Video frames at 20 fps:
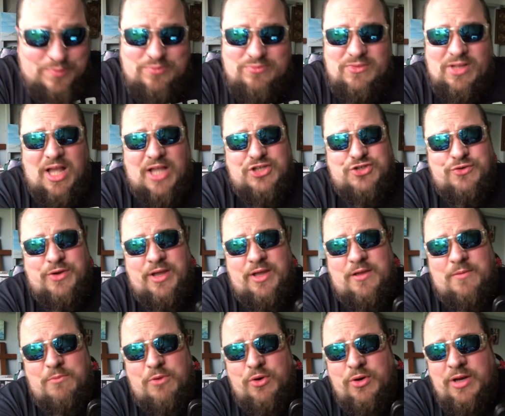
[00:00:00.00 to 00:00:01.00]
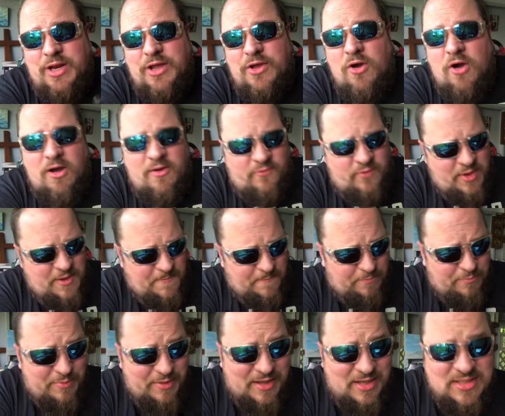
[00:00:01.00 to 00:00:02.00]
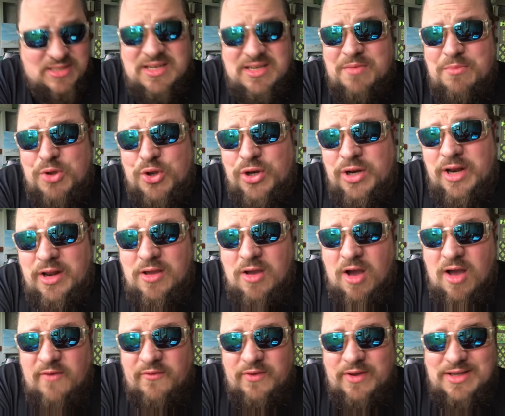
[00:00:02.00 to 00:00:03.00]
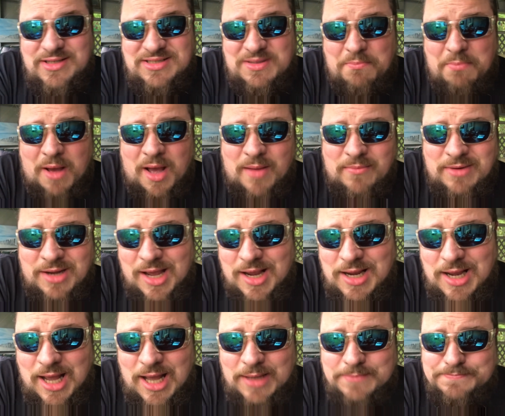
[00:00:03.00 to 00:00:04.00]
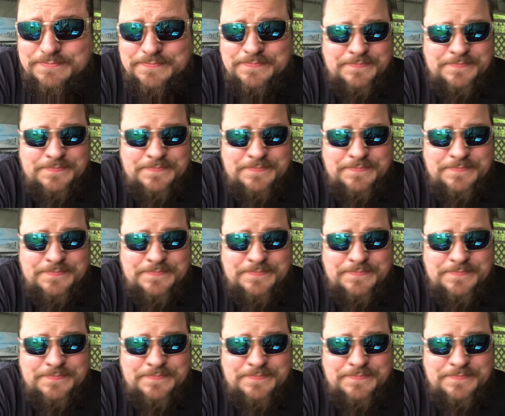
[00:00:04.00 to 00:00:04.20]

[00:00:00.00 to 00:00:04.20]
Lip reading: I drink community coffee because community coffee is thebomb.com,